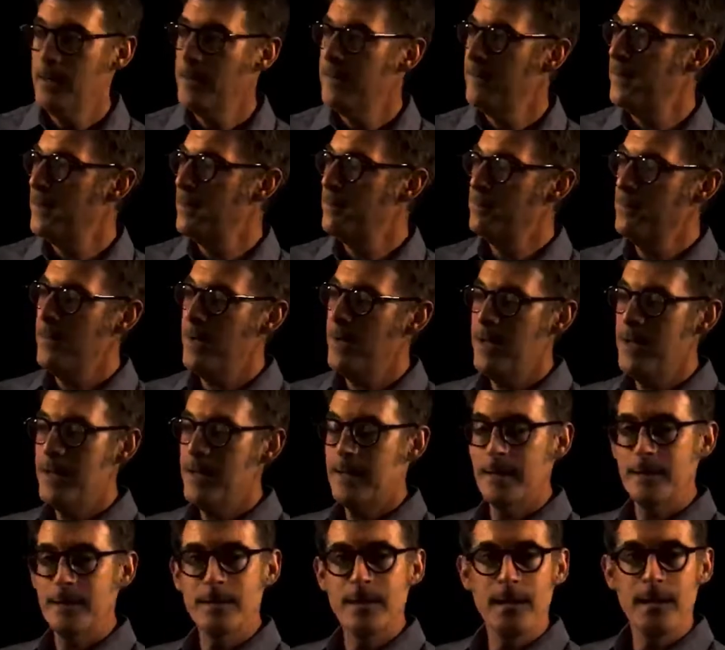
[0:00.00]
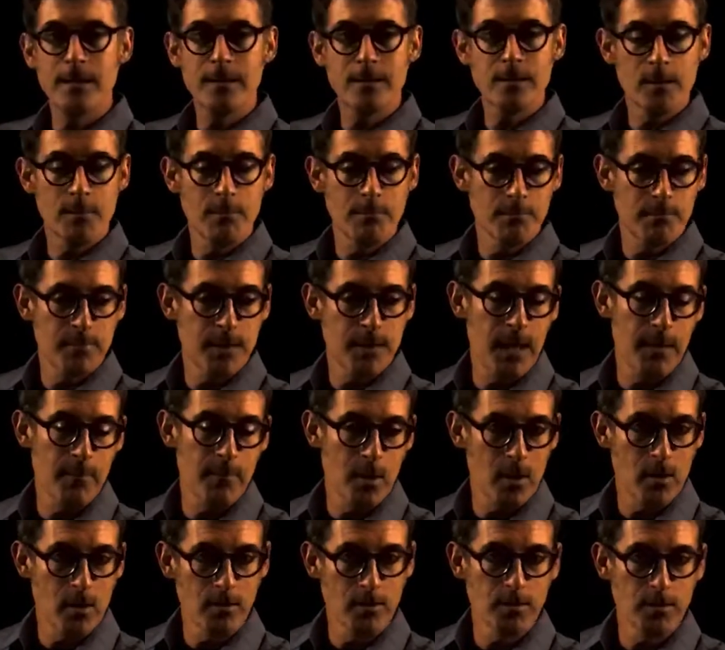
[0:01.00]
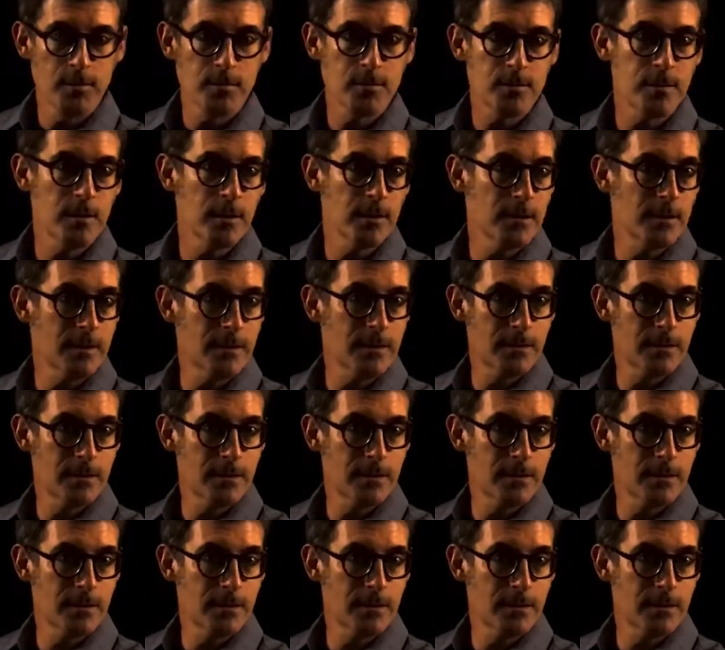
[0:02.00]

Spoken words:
that may contain some chemicals that